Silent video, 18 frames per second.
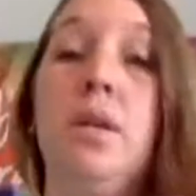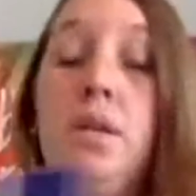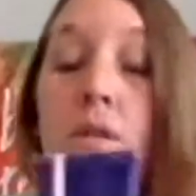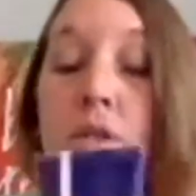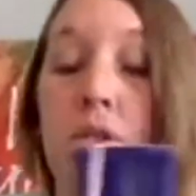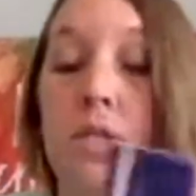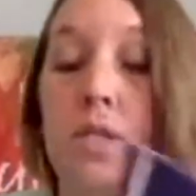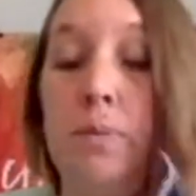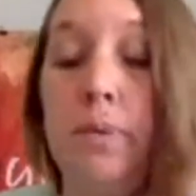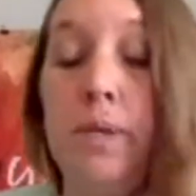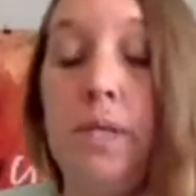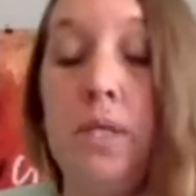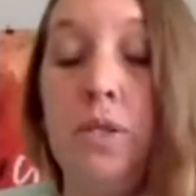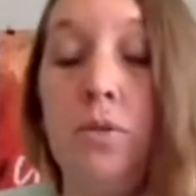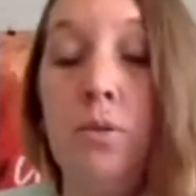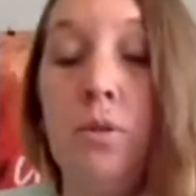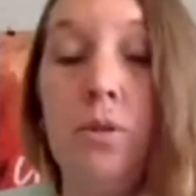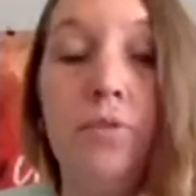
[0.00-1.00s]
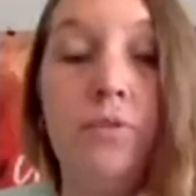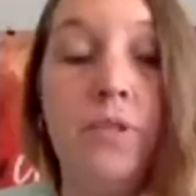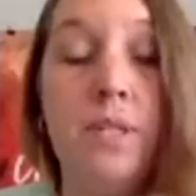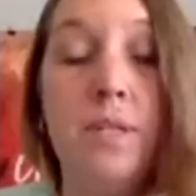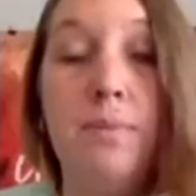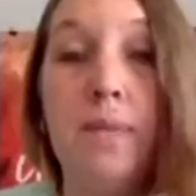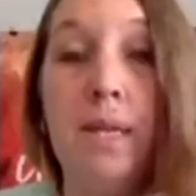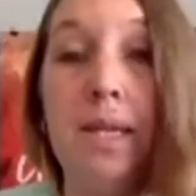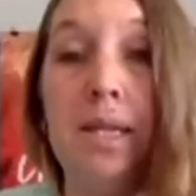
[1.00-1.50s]
you just placed an order for
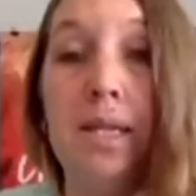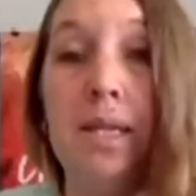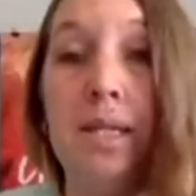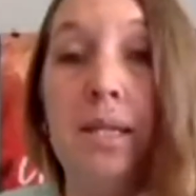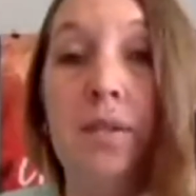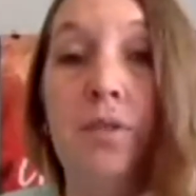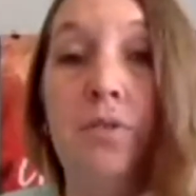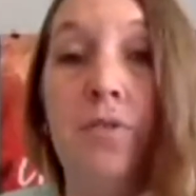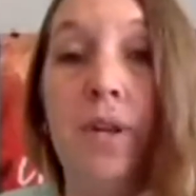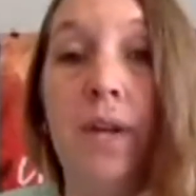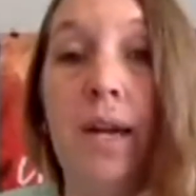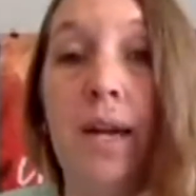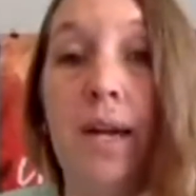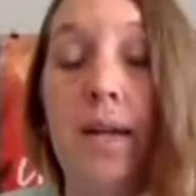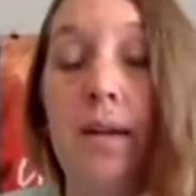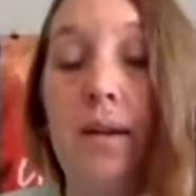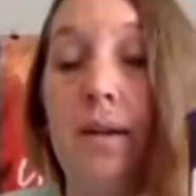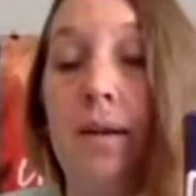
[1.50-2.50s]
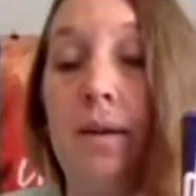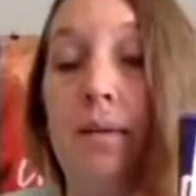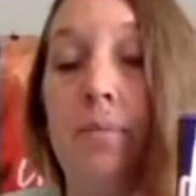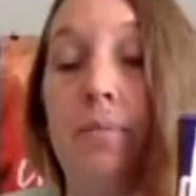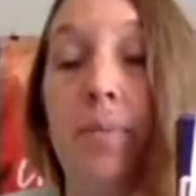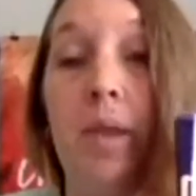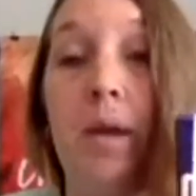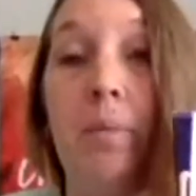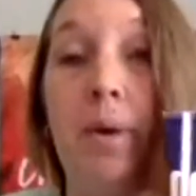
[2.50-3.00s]
some things and then you forgot
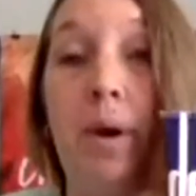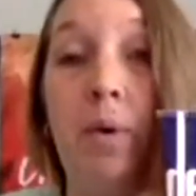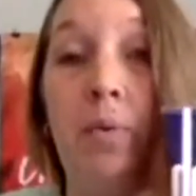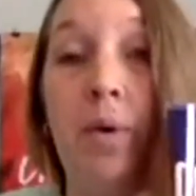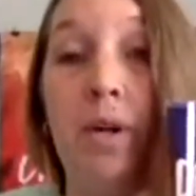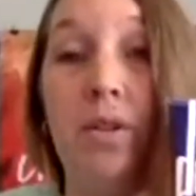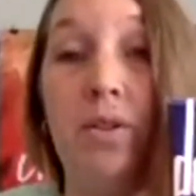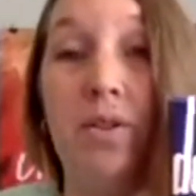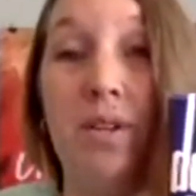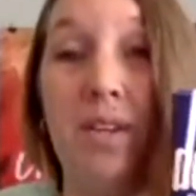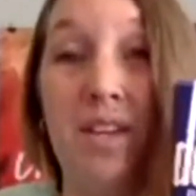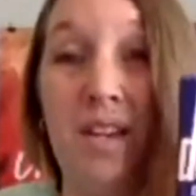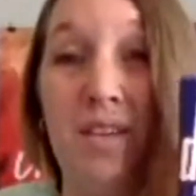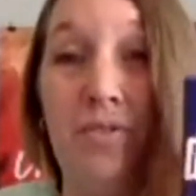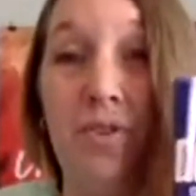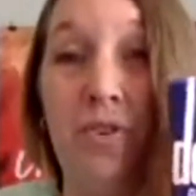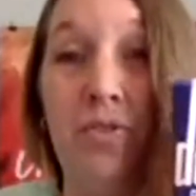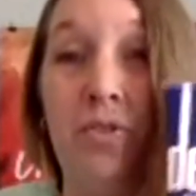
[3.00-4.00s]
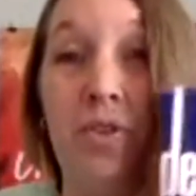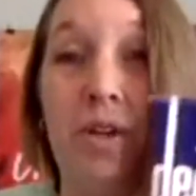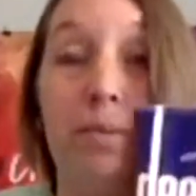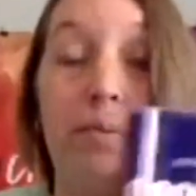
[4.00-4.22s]
about what you could get for free.